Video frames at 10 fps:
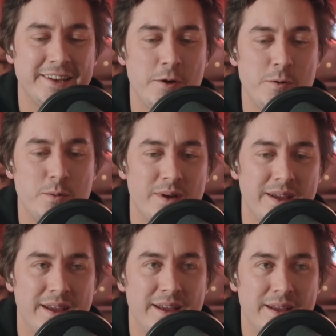So
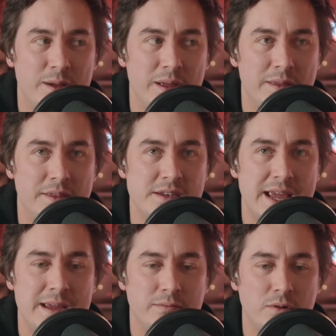the
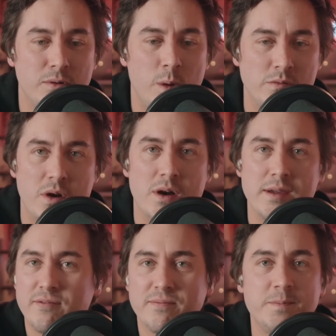day will
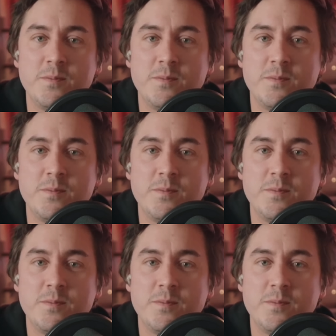arrive